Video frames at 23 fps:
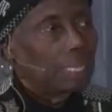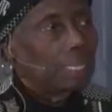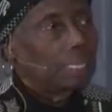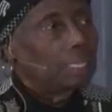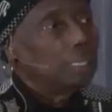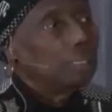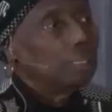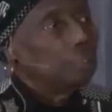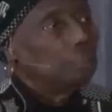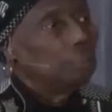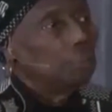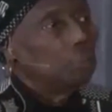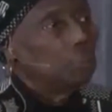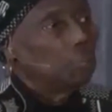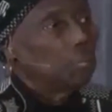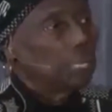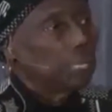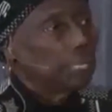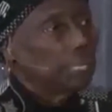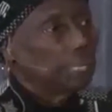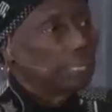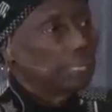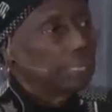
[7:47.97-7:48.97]
A little
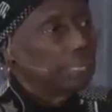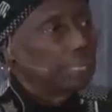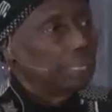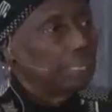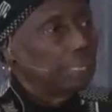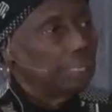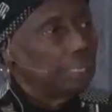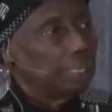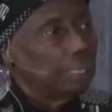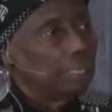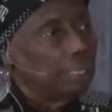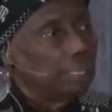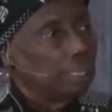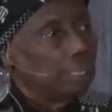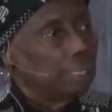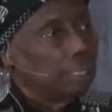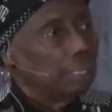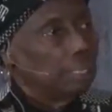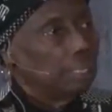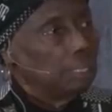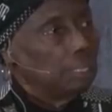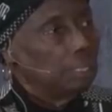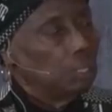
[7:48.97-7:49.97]
boy
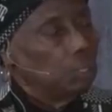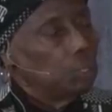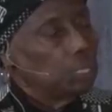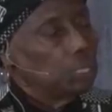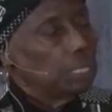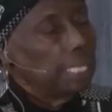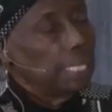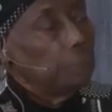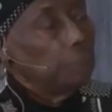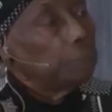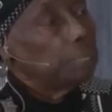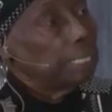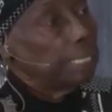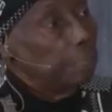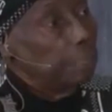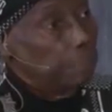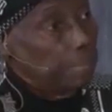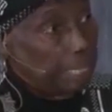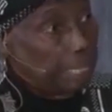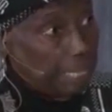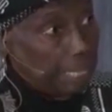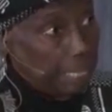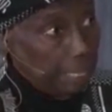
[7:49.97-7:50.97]
whose name was
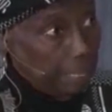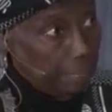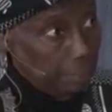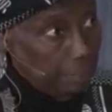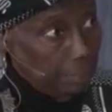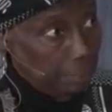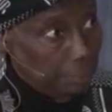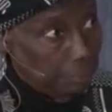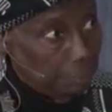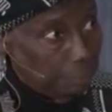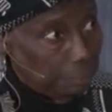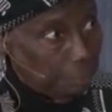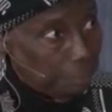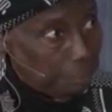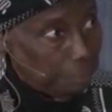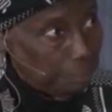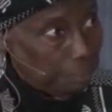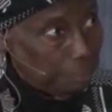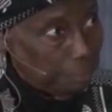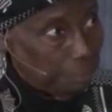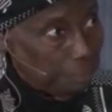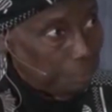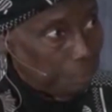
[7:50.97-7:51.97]
E.Hill,
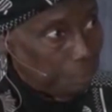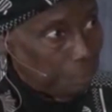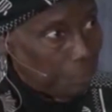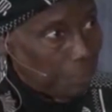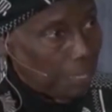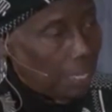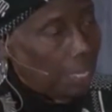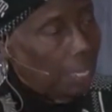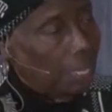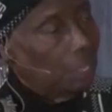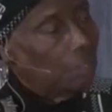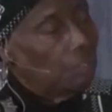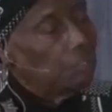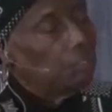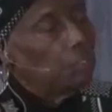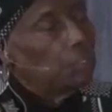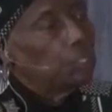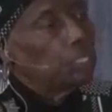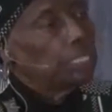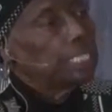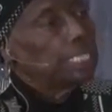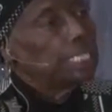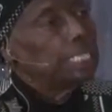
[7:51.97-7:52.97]

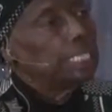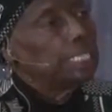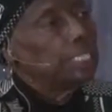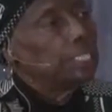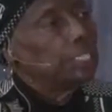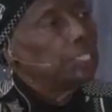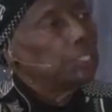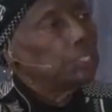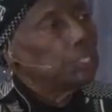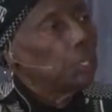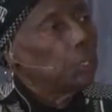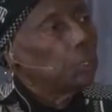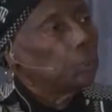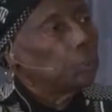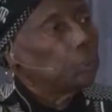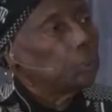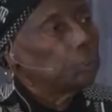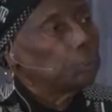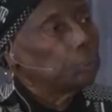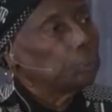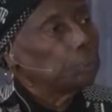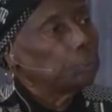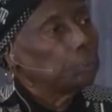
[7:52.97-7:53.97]
14 years old,
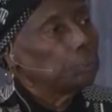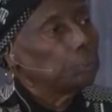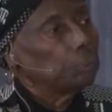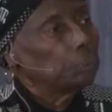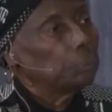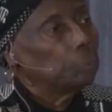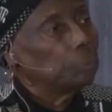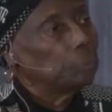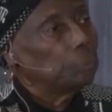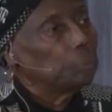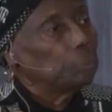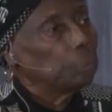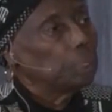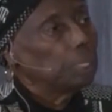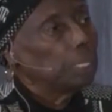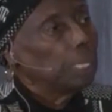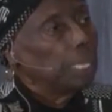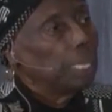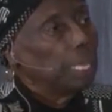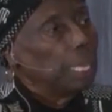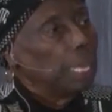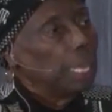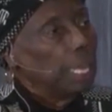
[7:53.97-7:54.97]

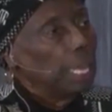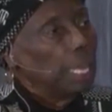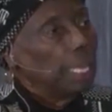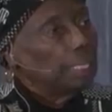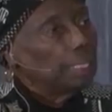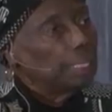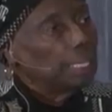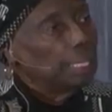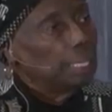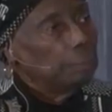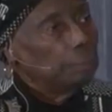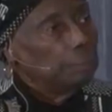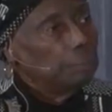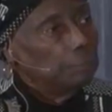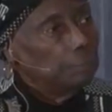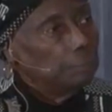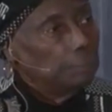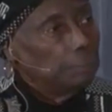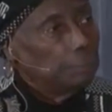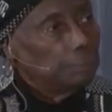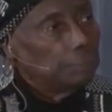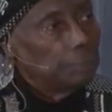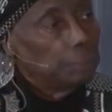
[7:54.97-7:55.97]
had come
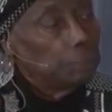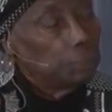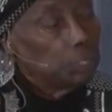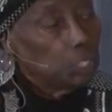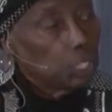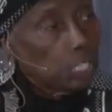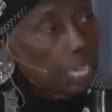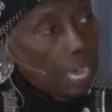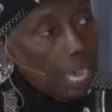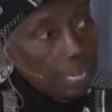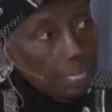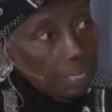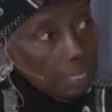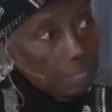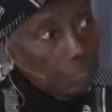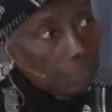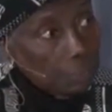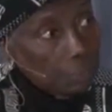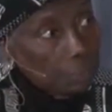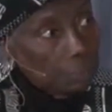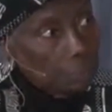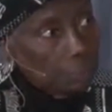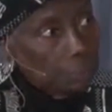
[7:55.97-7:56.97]
from
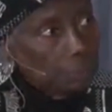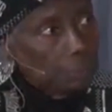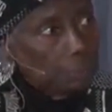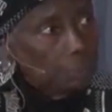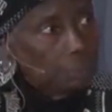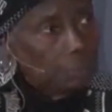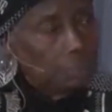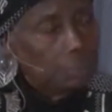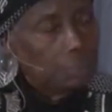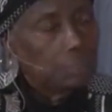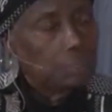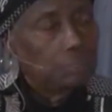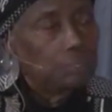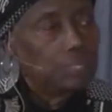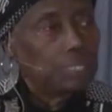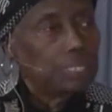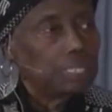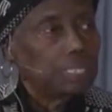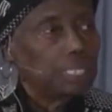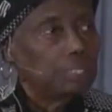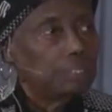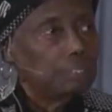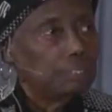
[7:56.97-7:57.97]
Chicago to
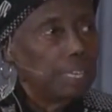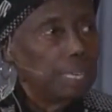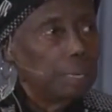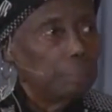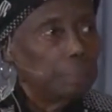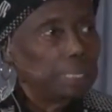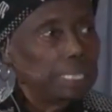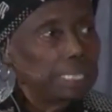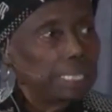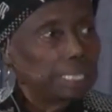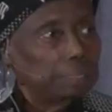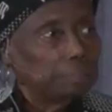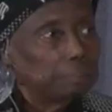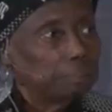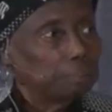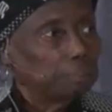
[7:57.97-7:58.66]
visit his family.